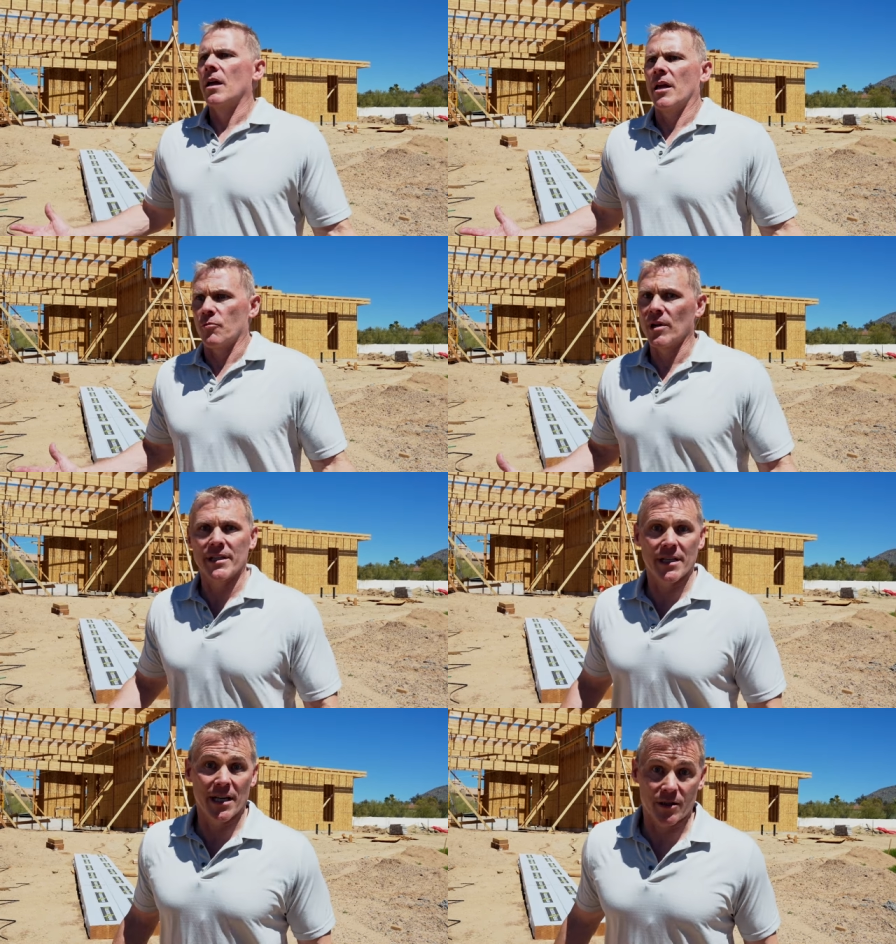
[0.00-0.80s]
It really
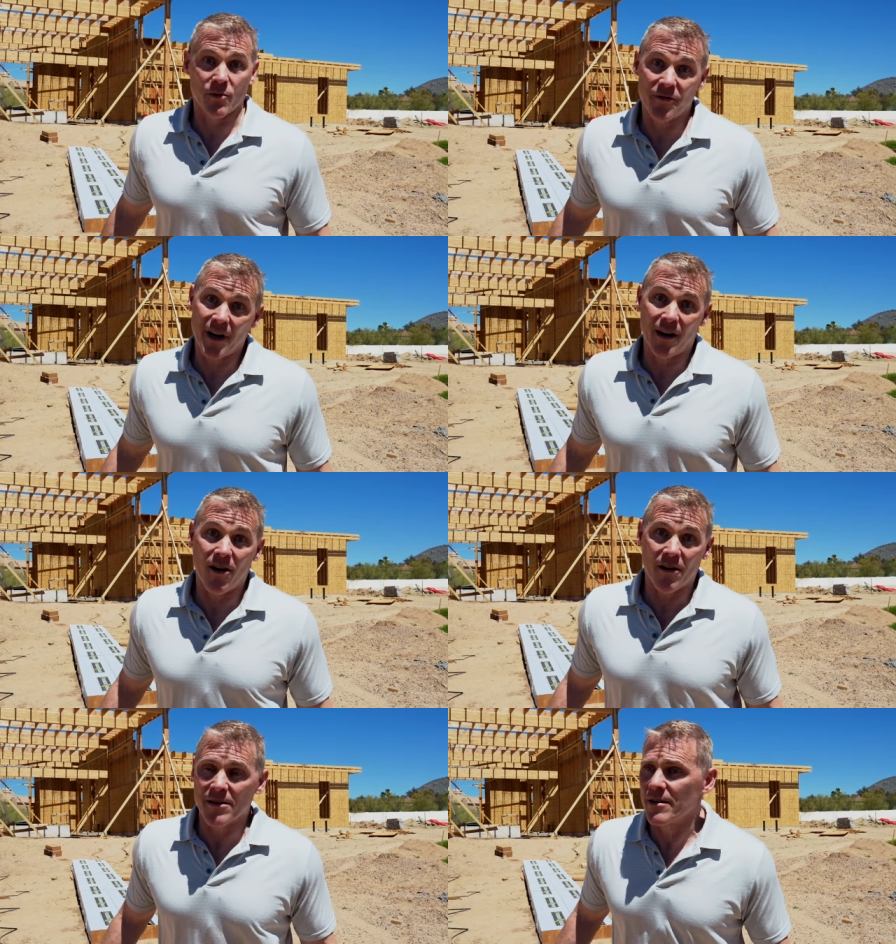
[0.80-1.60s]
did hit the roof kind of
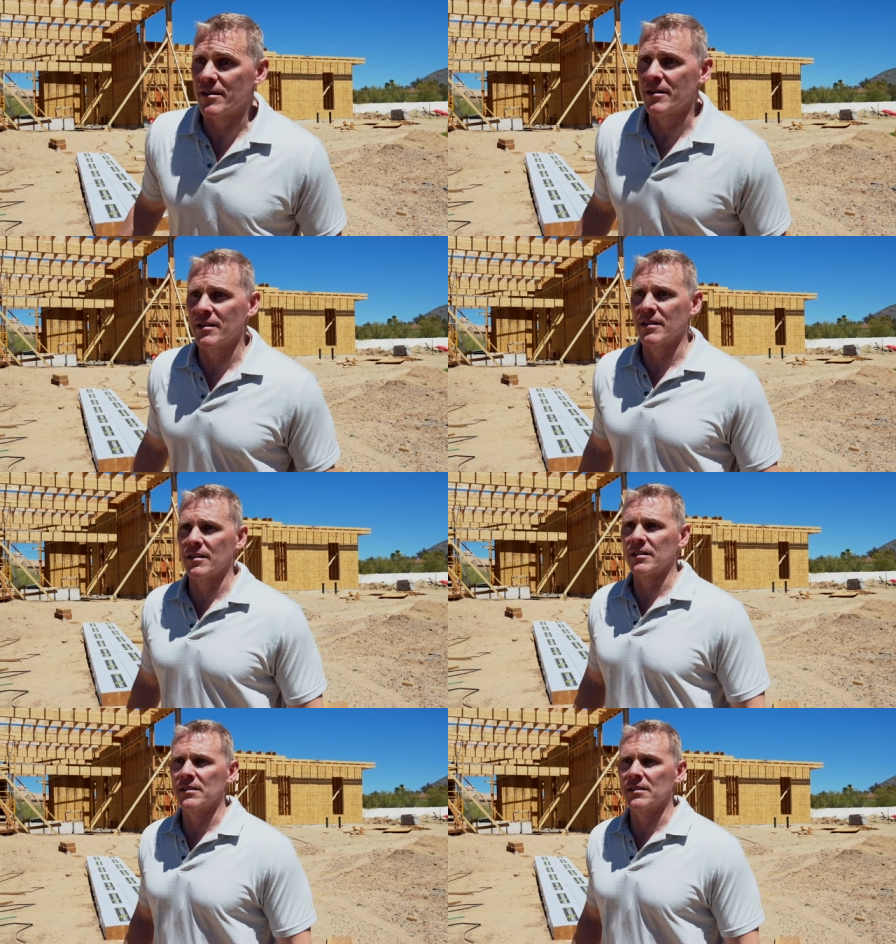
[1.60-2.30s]
hard. Luckily,